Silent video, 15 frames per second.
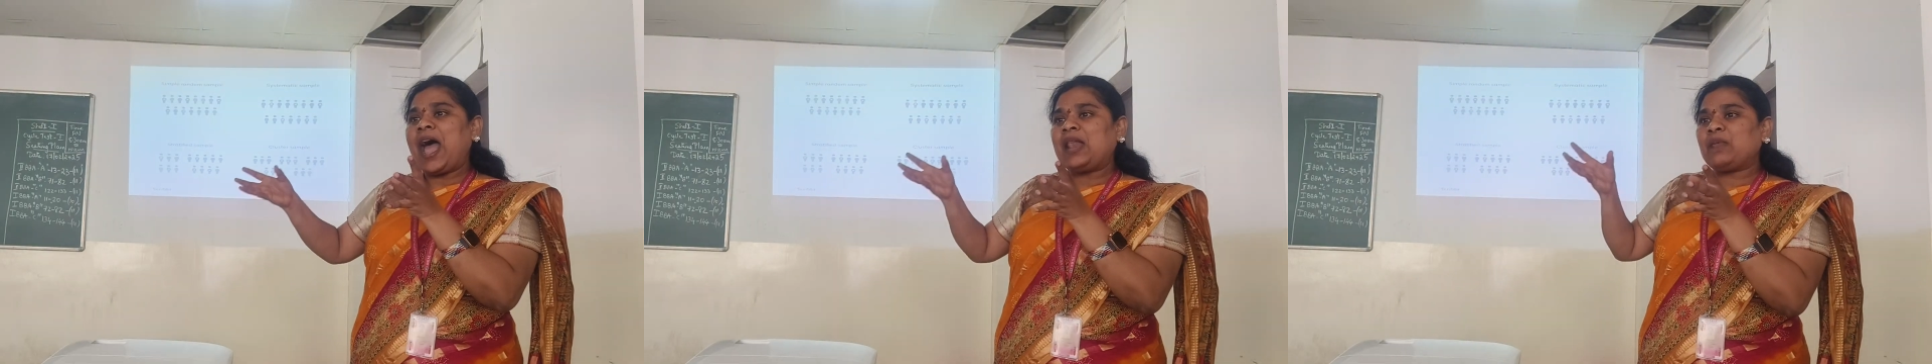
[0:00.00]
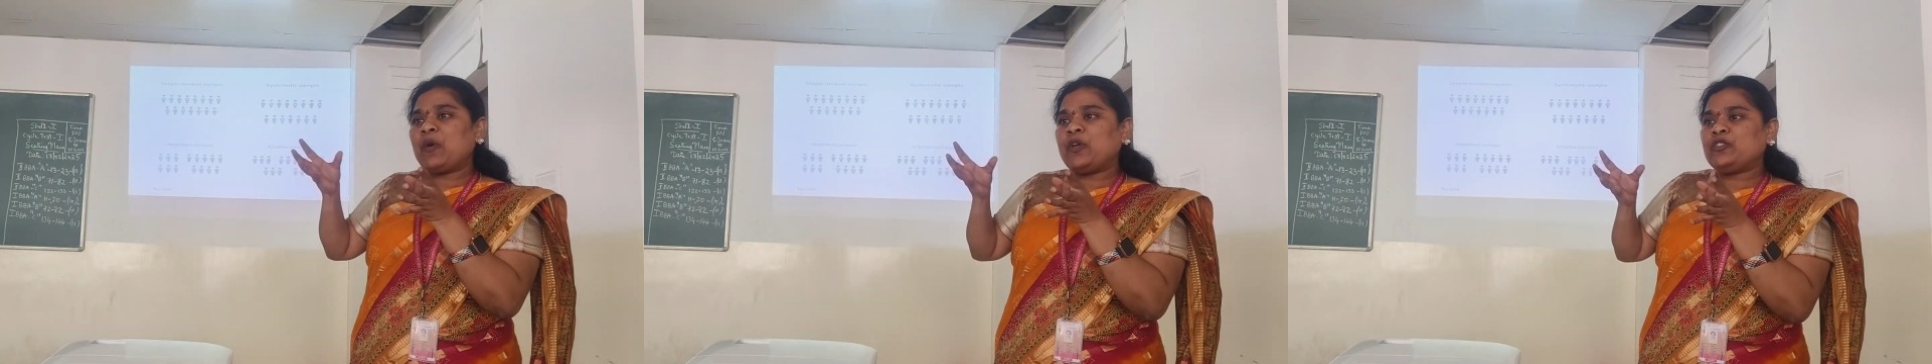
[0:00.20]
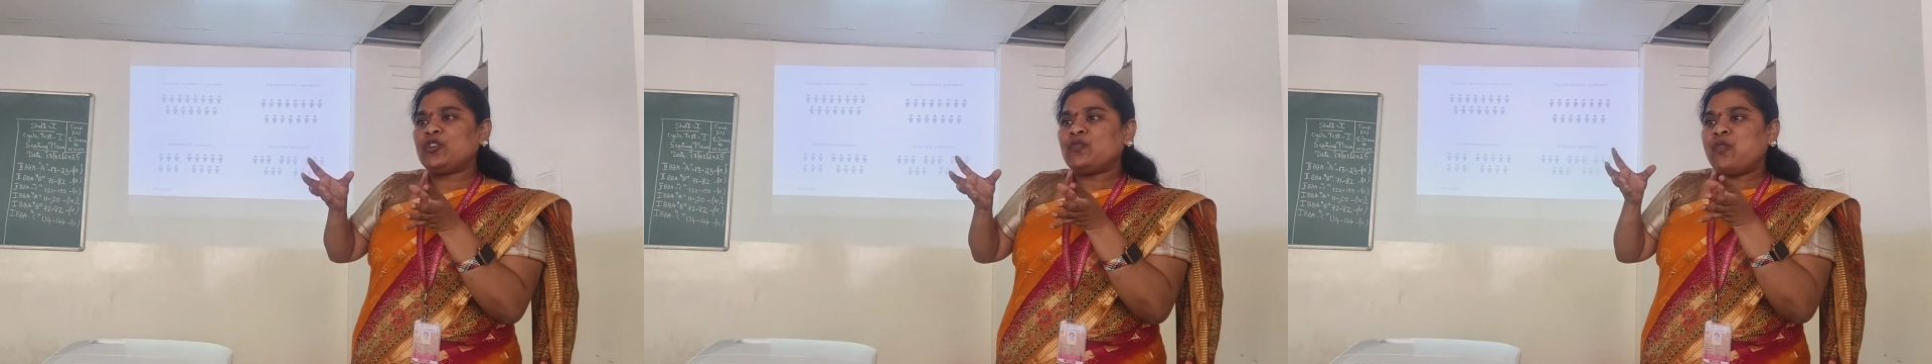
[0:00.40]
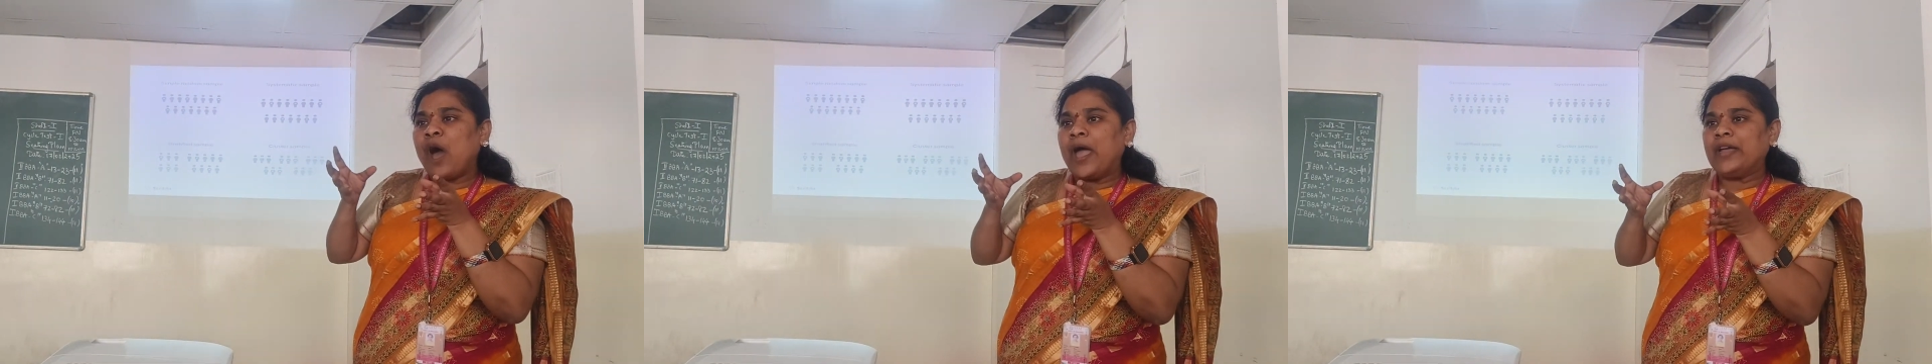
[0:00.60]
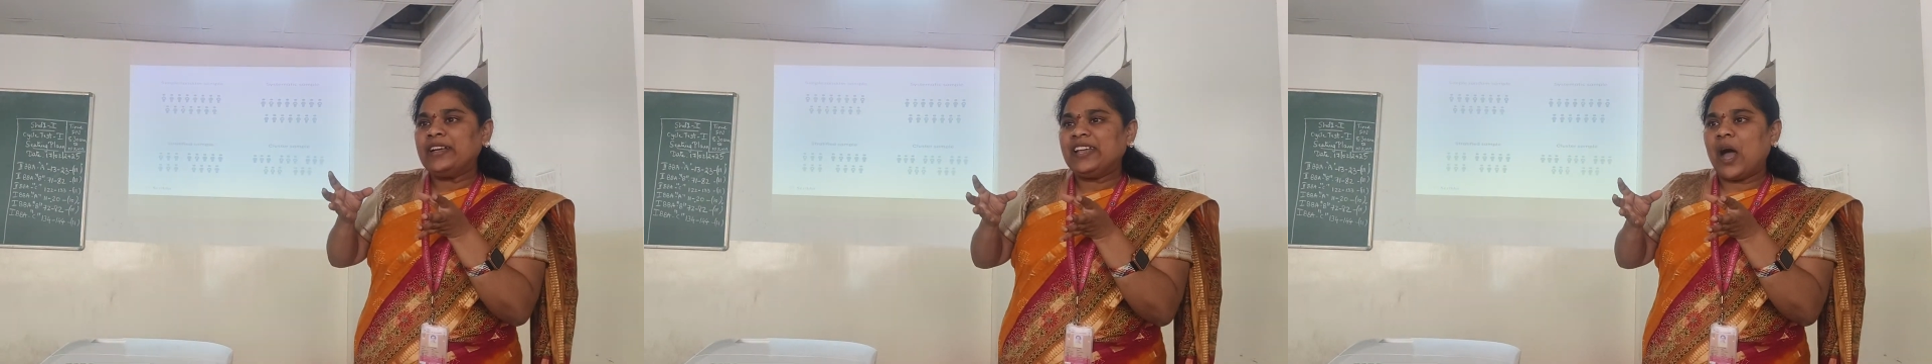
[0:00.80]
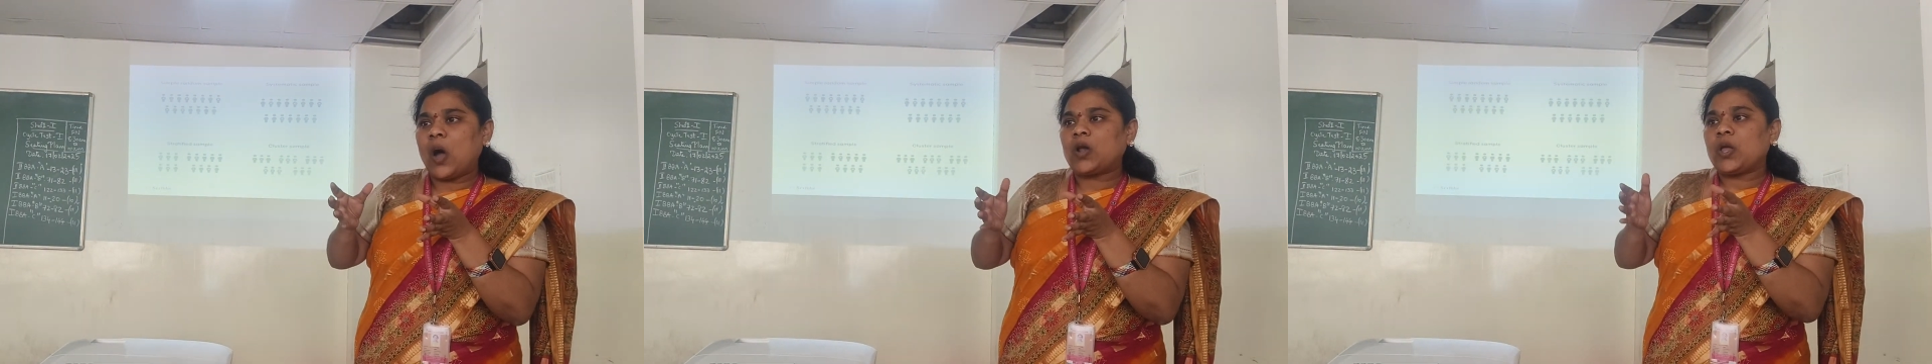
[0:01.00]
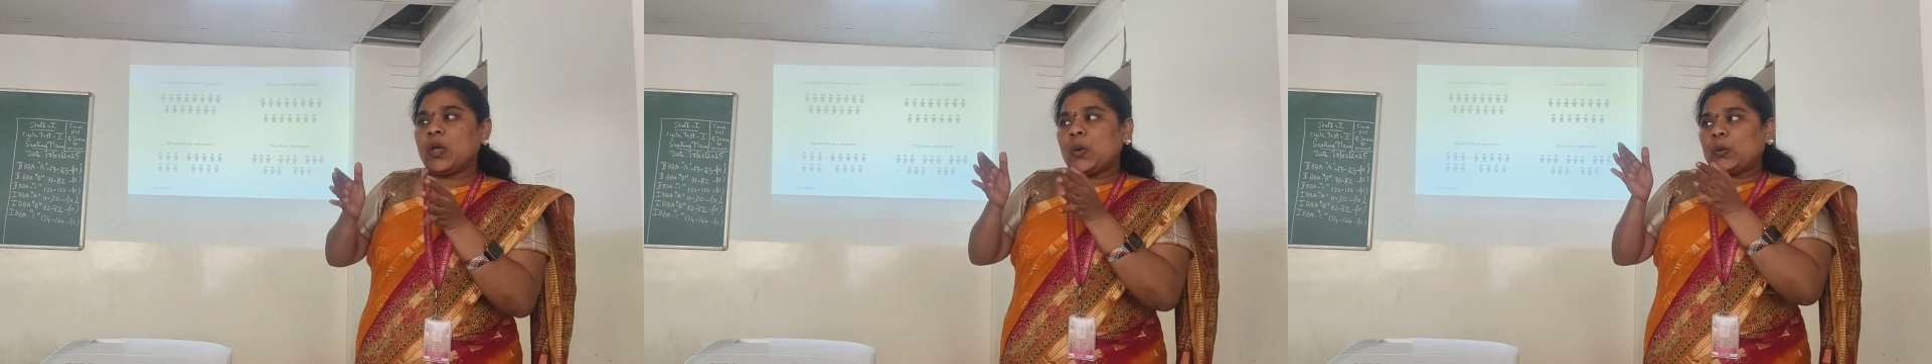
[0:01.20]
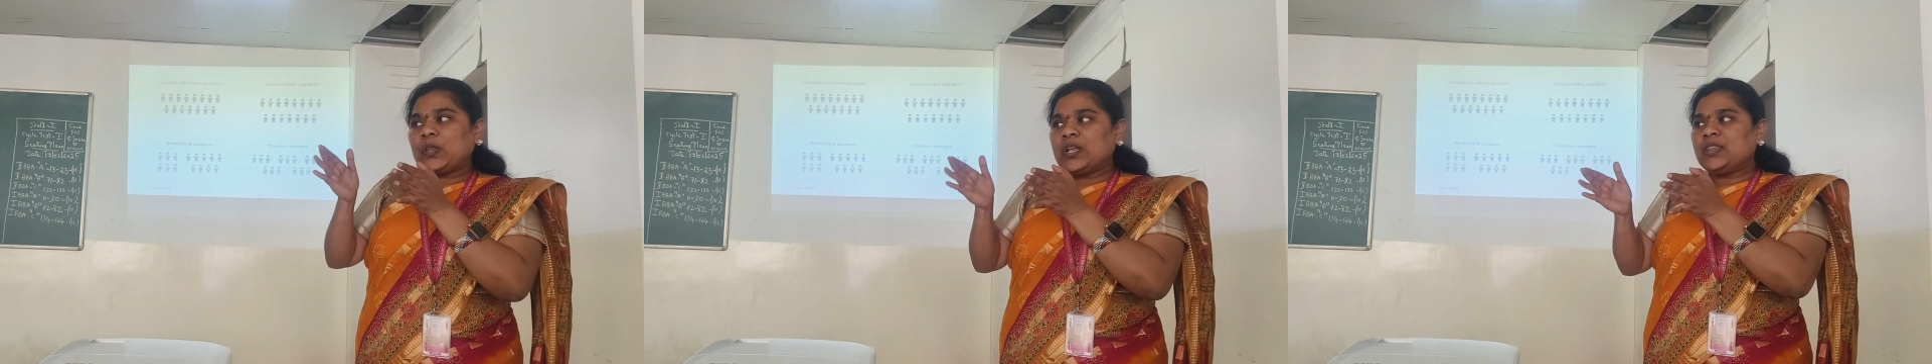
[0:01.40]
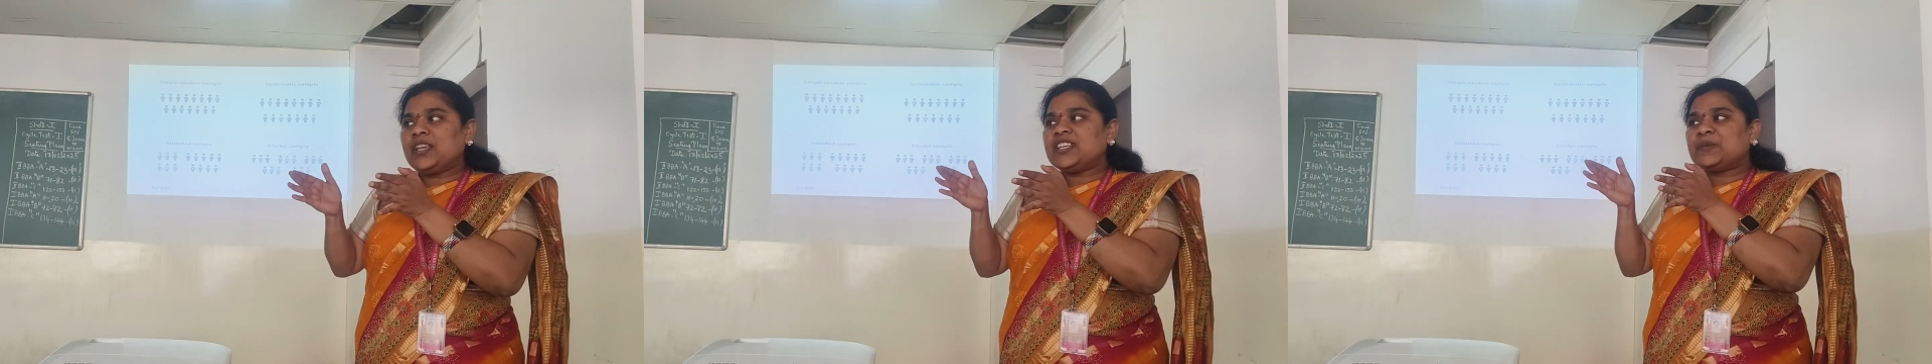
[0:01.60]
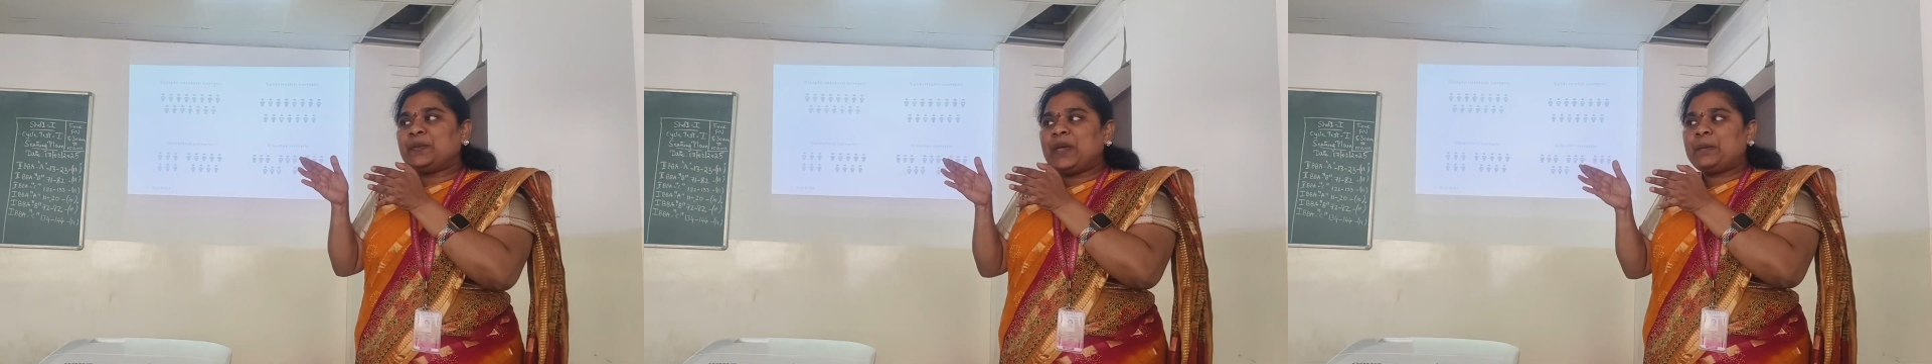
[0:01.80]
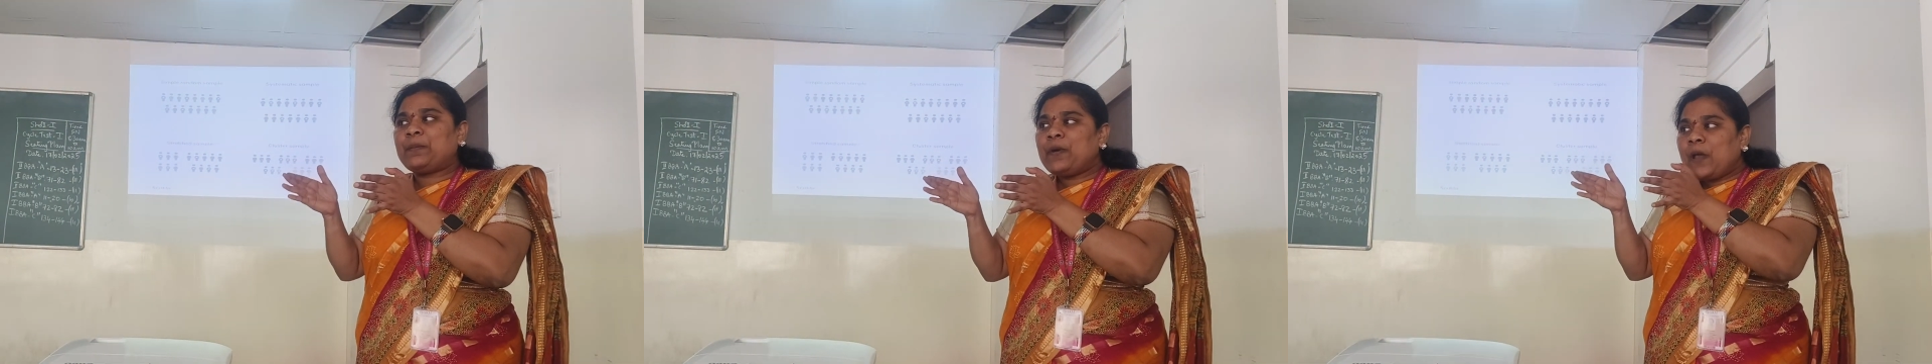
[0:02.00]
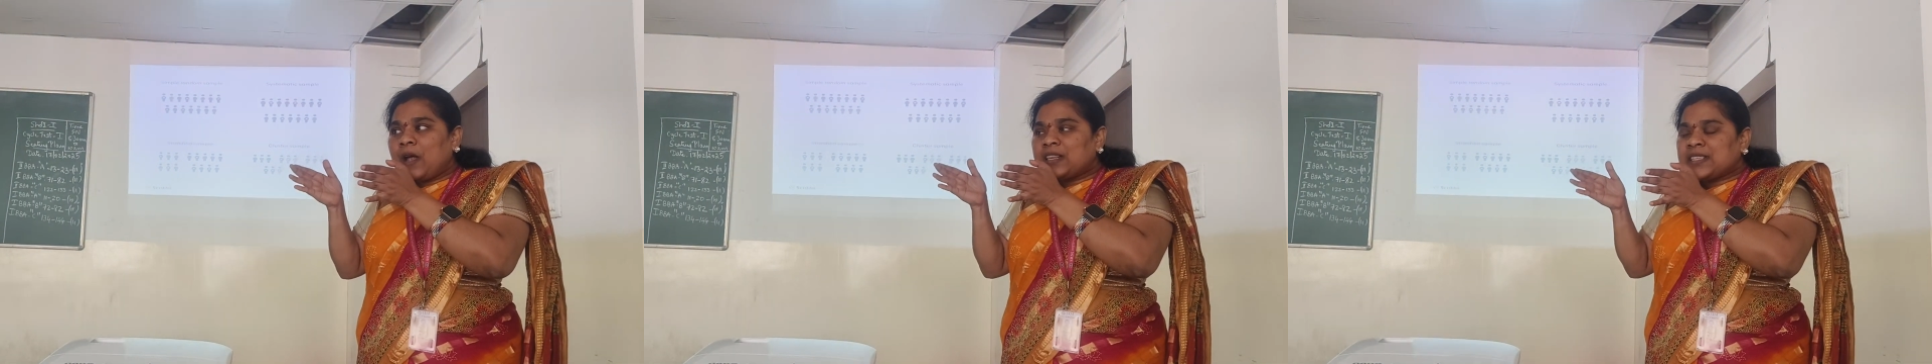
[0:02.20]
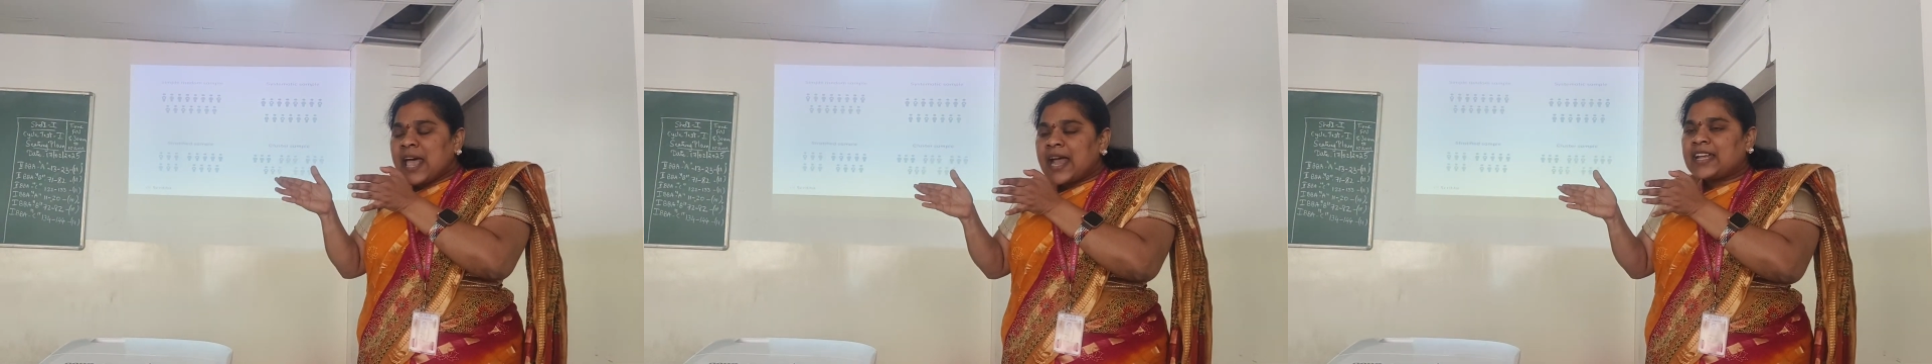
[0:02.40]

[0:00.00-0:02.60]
I'm going to find out whether these people are